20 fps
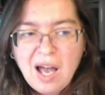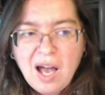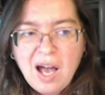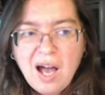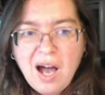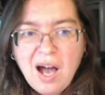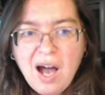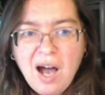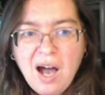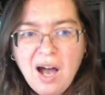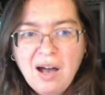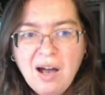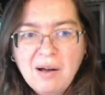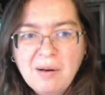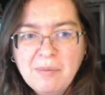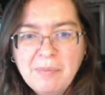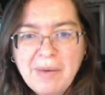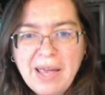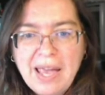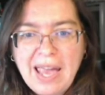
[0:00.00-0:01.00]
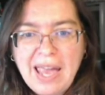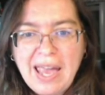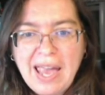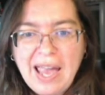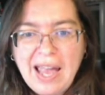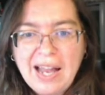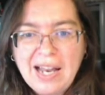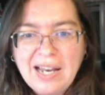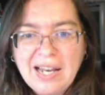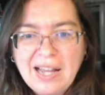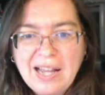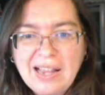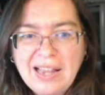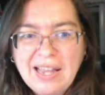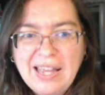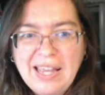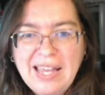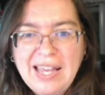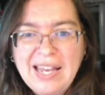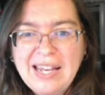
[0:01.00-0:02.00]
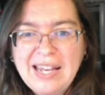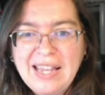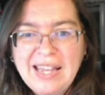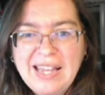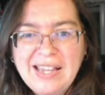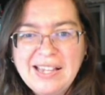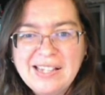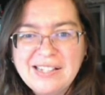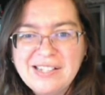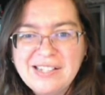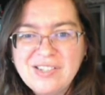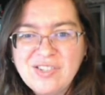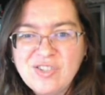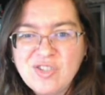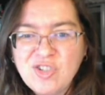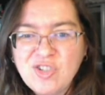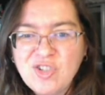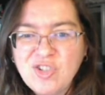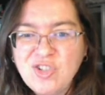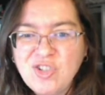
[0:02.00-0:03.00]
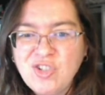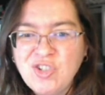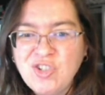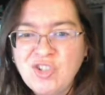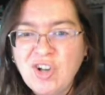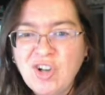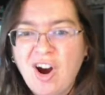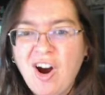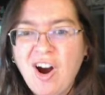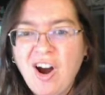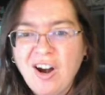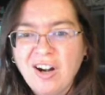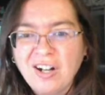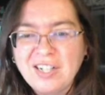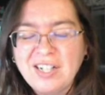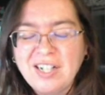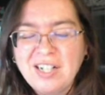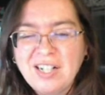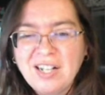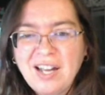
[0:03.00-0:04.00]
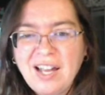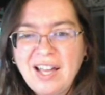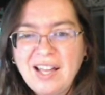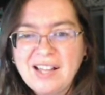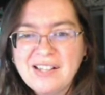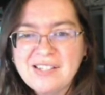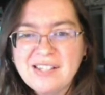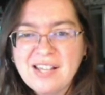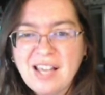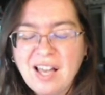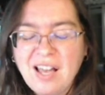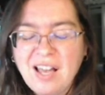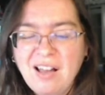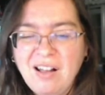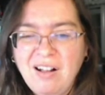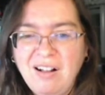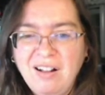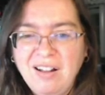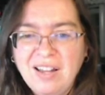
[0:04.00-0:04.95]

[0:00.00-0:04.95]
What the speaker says: And it is dark as hell.